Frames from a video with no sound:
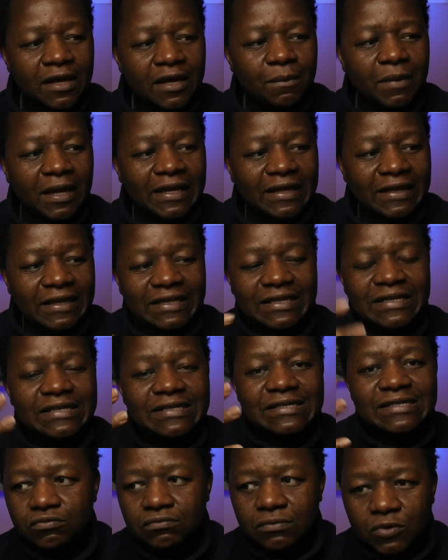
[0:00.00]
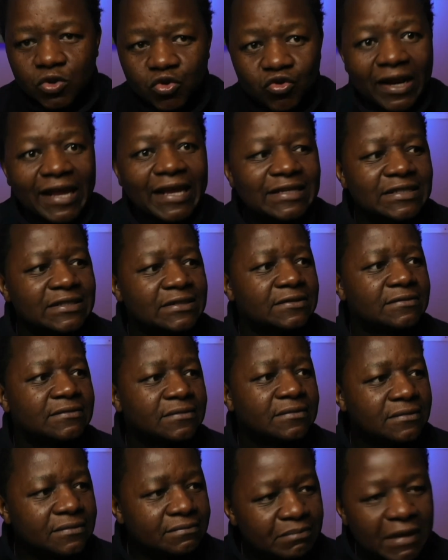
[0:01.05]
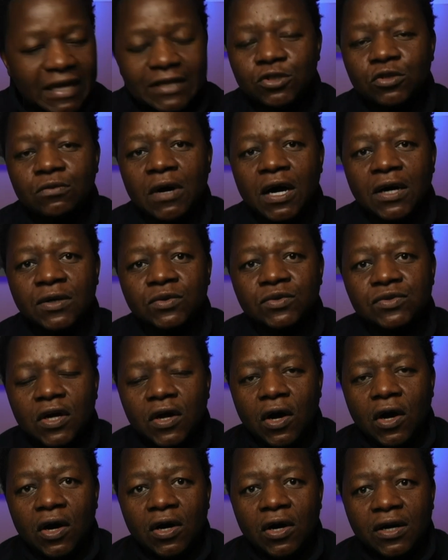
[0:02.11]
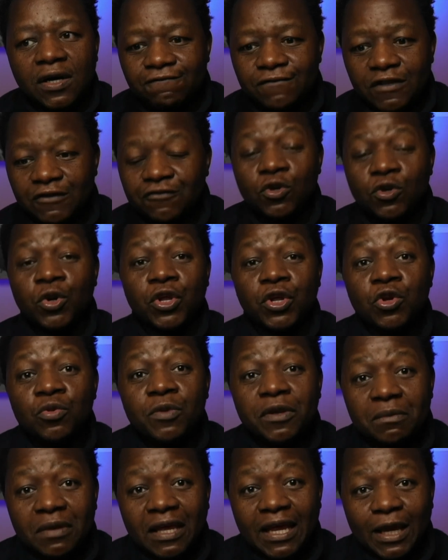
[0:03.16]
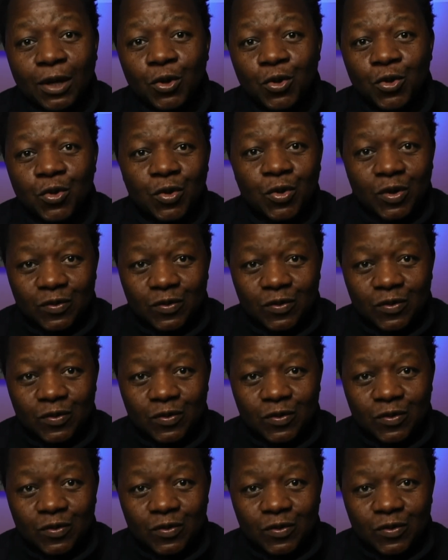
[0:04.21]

but these great mental models are, if you're a human being who